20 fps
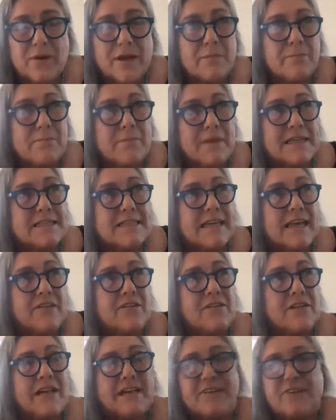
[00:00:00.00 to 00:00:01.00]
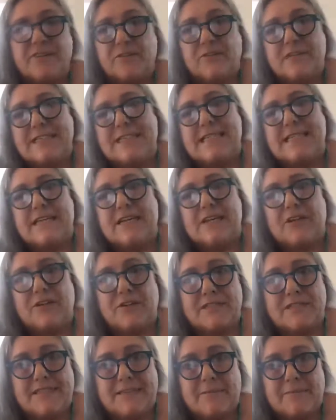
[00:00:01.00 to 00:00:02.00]
We had been together like 13
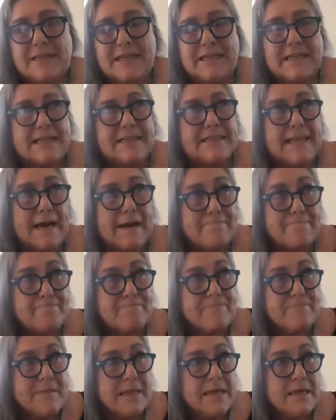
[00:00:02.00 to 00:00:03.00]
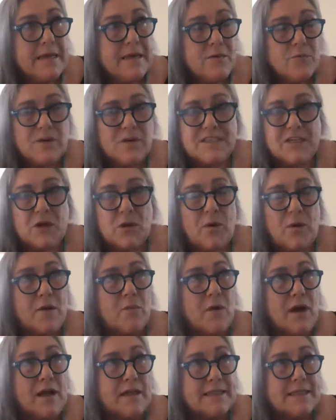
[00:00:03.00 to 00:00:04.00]
years, something like that. Wasn't
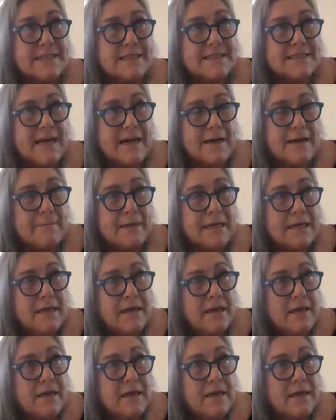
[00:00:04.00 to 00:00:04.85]
going well at the time. And